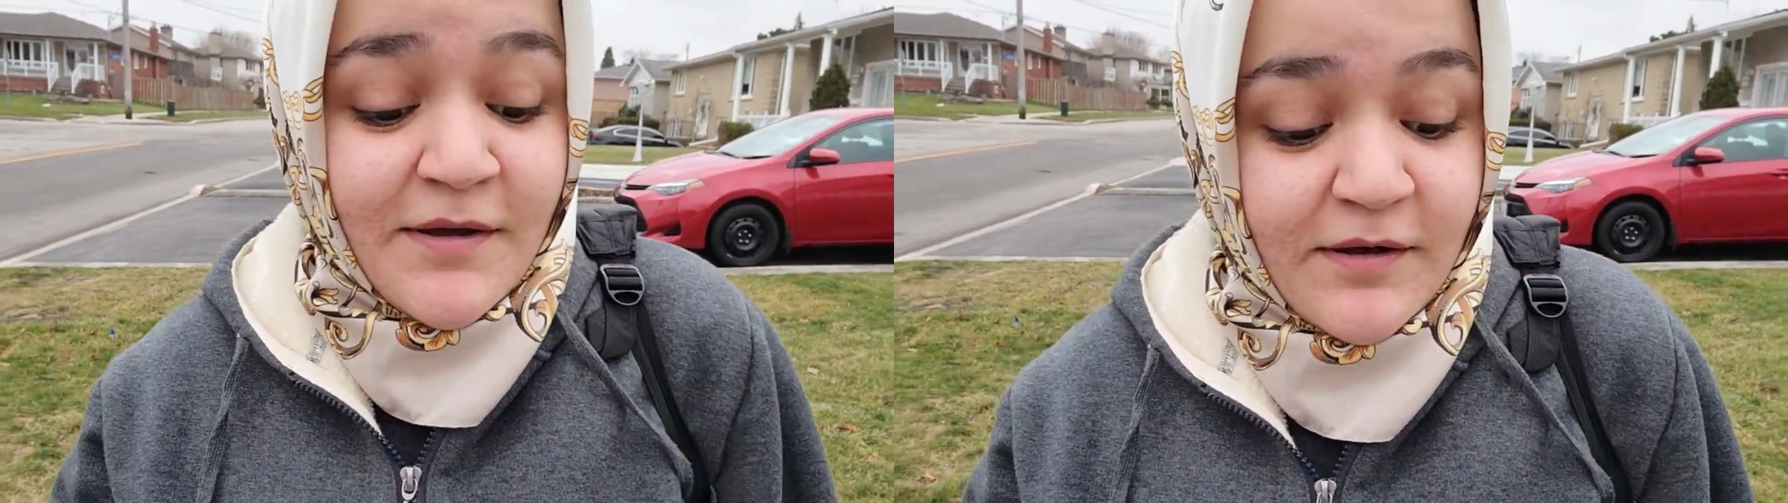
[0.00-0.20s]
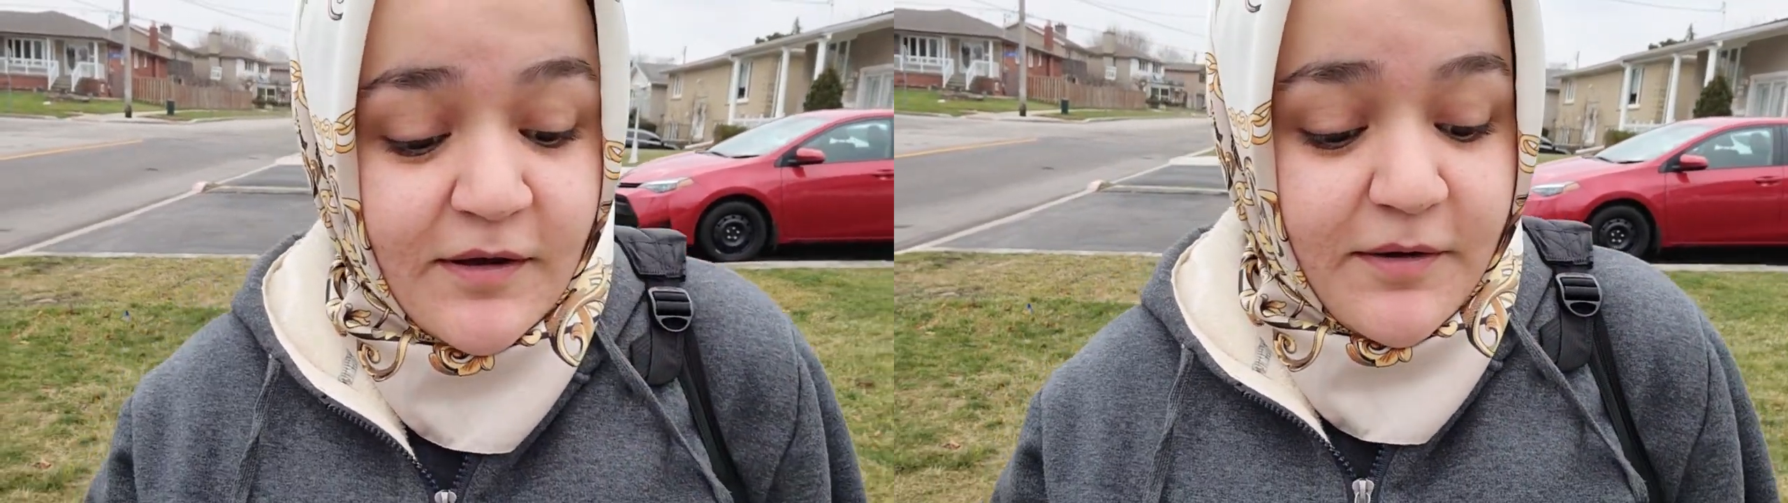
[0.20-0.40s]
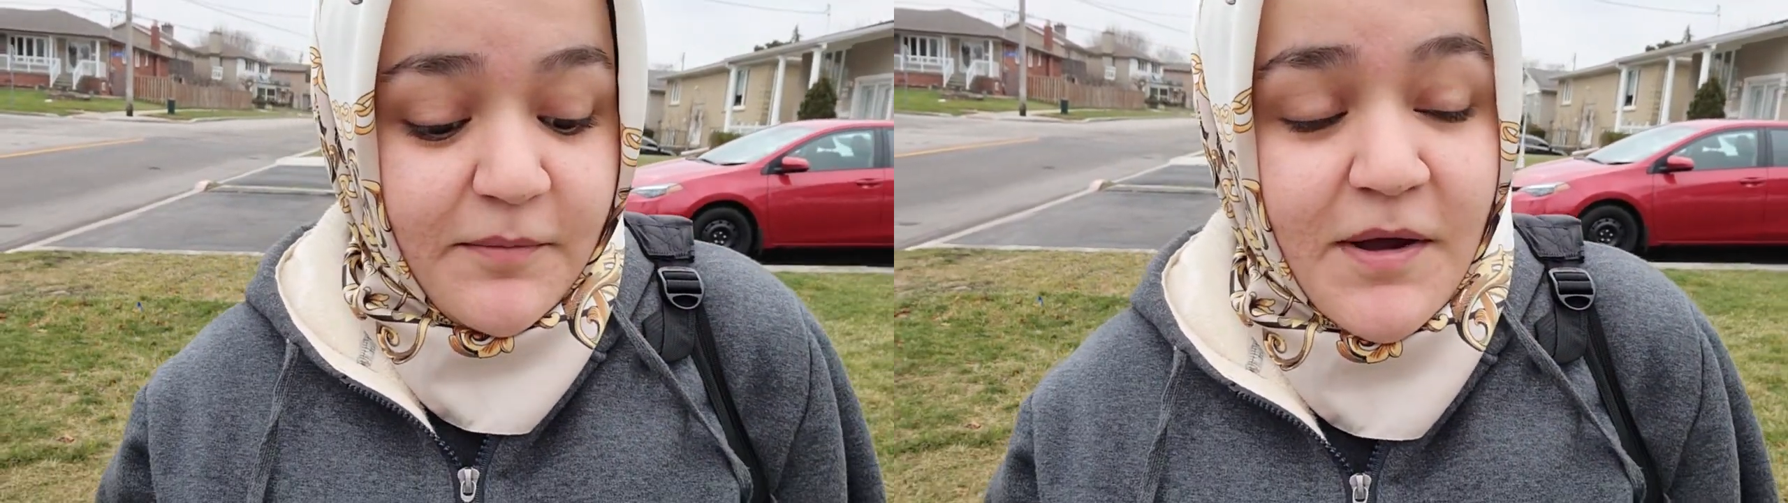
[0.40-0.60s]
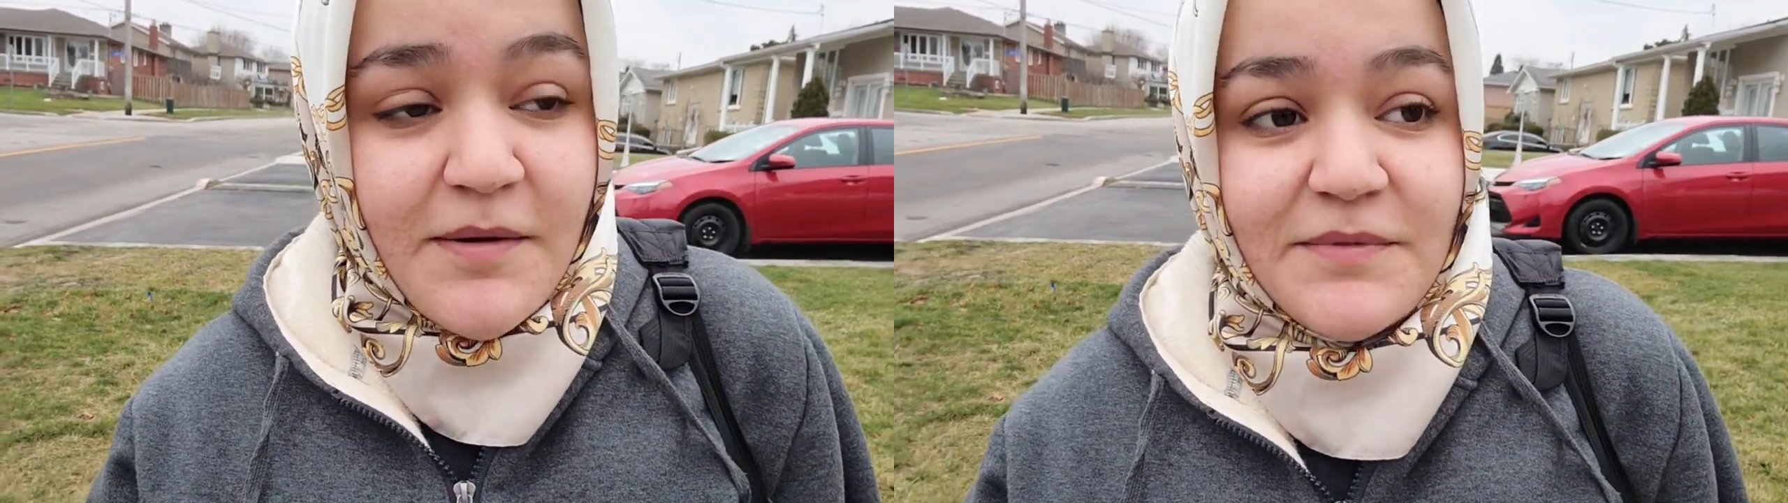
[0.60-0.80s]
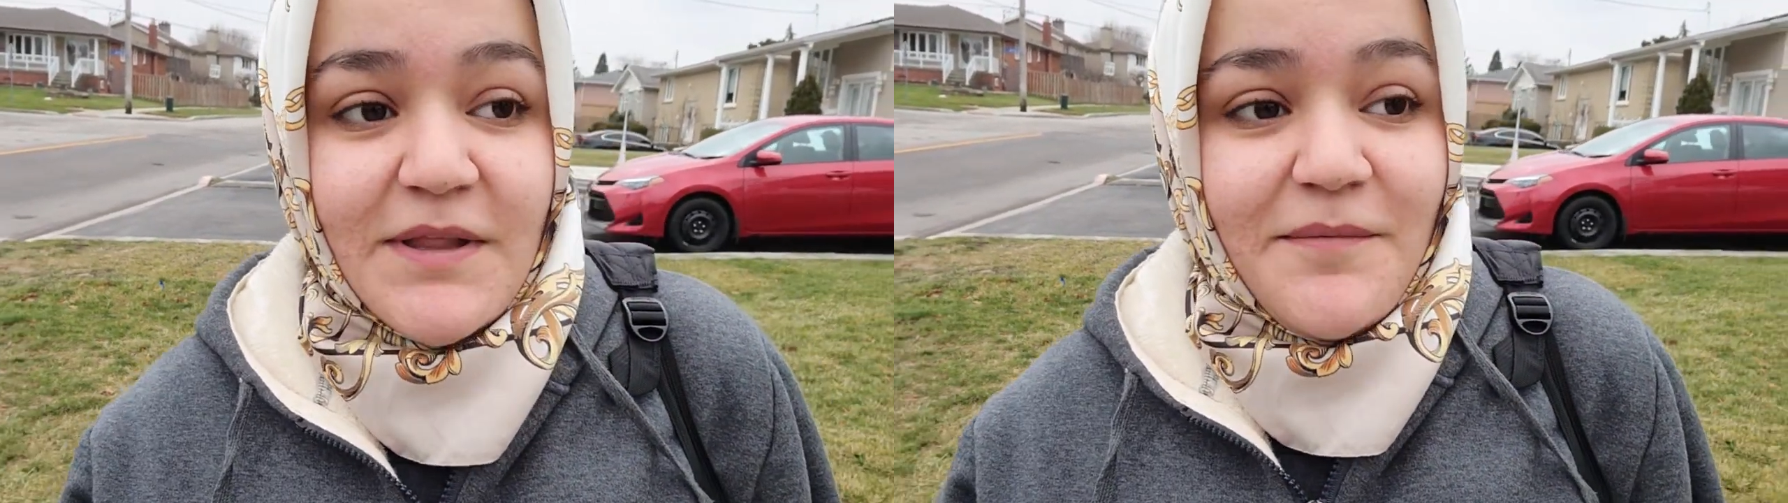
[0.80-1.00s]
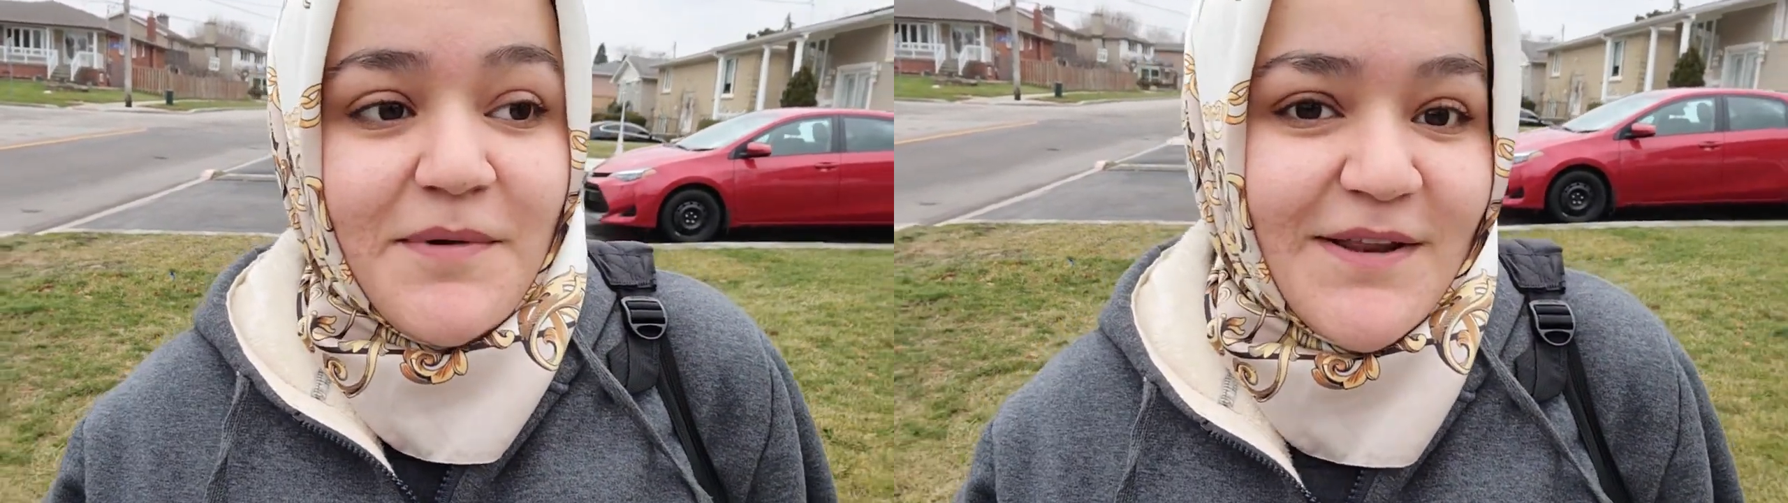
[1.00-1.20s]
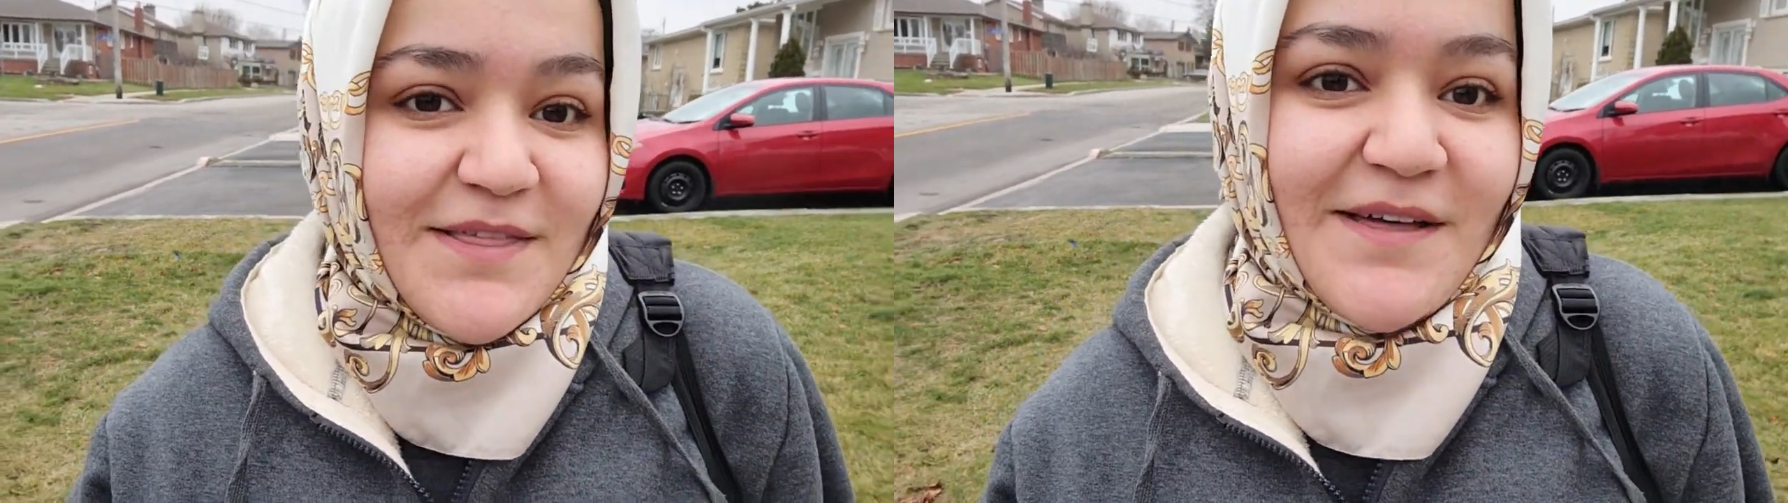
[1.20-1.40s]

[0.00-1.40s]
That made it